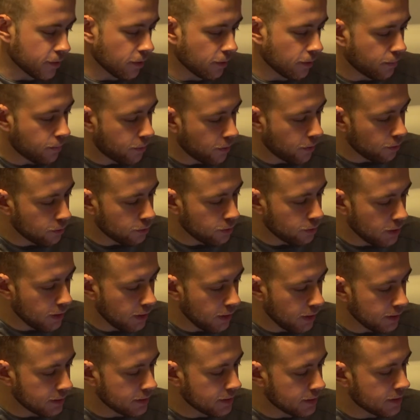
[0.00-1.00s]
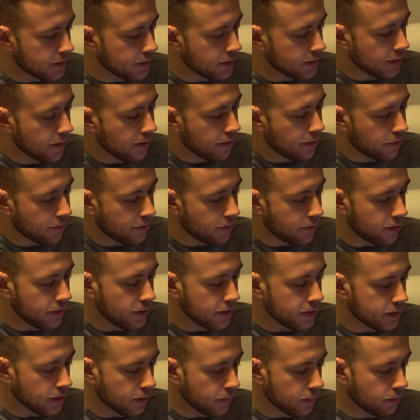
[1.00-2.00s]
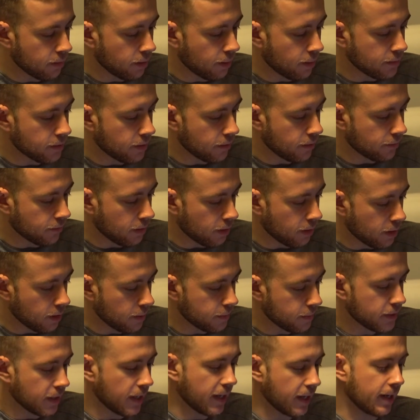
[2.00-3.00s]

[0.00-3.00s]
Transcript: of proteins, 37 grams of carbs,